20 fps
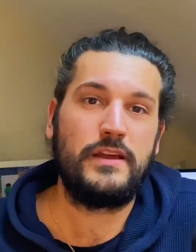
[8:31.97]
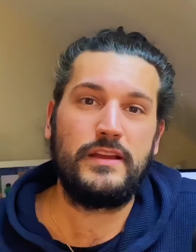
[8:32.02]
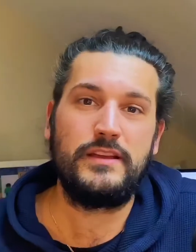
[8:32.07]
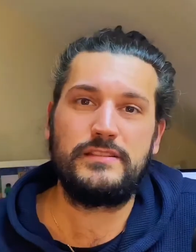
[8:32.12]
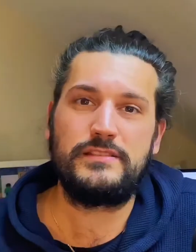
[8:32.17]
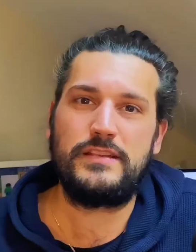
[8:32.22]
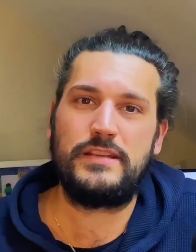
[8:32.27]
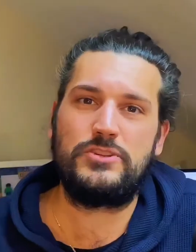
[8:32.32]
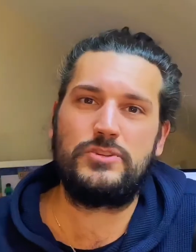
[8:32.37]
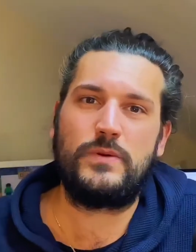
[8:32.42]

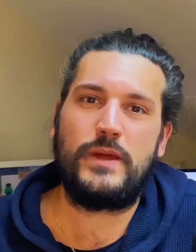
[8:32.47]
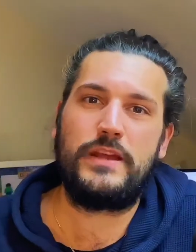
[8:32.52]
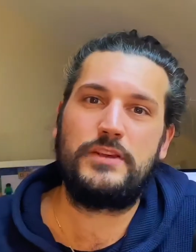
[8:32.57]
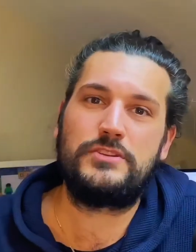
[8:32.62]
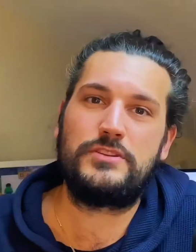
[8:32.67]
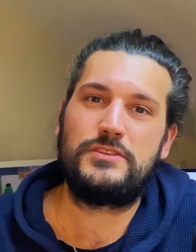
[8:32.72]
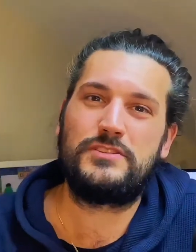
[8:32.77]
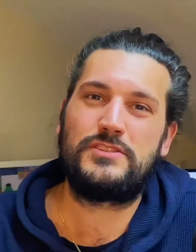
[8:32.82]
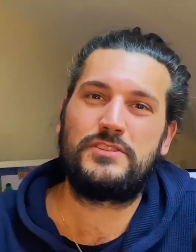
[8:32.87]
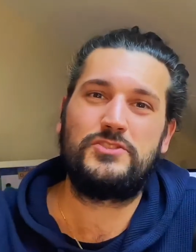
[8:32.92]

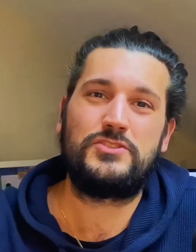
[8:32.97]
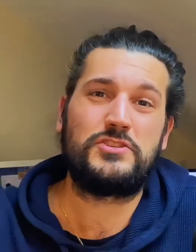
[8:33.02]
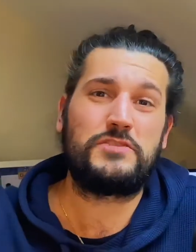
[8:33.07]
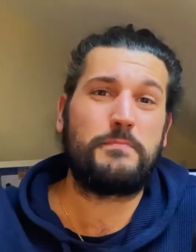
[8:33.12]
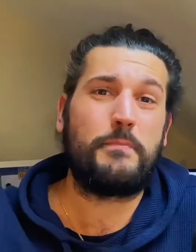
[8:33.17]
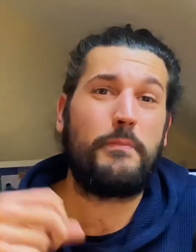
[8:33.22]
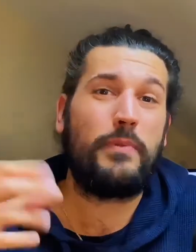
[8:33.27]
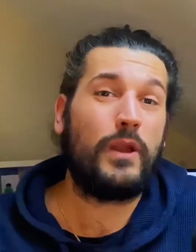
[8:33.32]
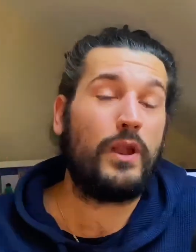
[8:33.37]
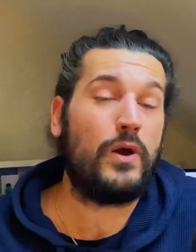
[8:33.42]
situations can
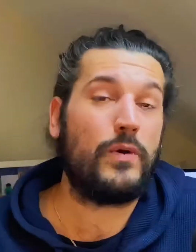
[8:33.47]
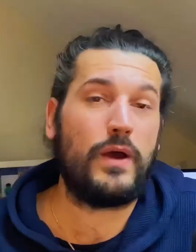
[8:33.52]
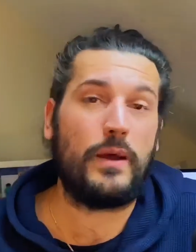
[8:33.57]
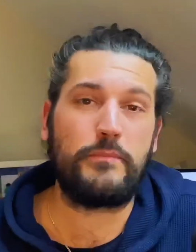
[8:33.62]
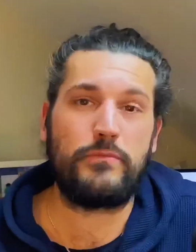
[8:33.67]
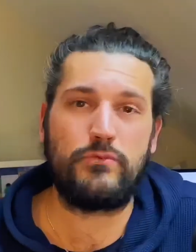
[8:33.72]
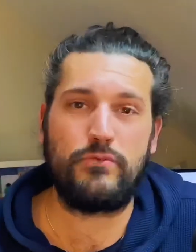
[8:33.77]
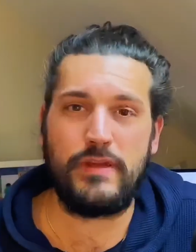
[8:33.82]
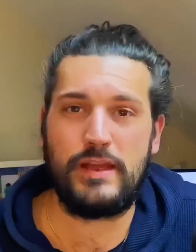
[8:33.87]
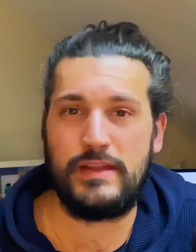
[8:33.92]
just blow
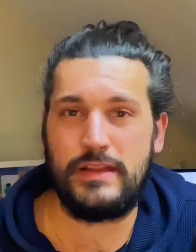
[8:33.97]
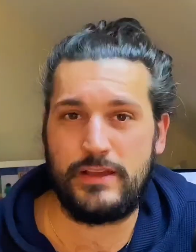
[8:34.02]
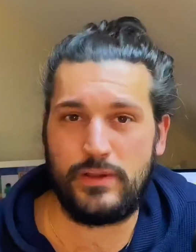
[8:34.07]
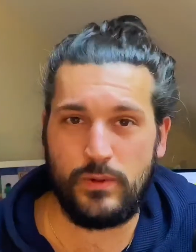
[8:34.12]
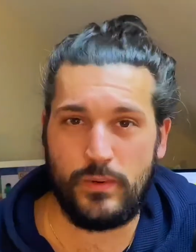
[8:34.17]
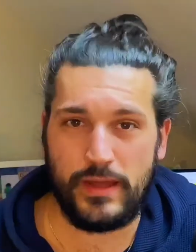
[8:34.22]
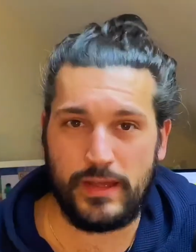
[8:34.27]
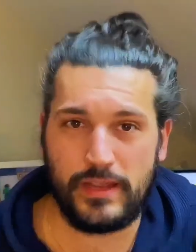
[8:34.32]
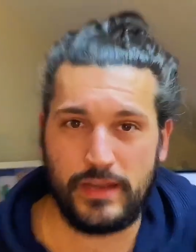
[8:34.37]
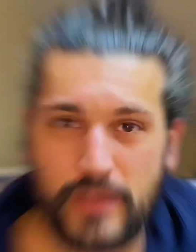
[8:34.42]
up really quickly. If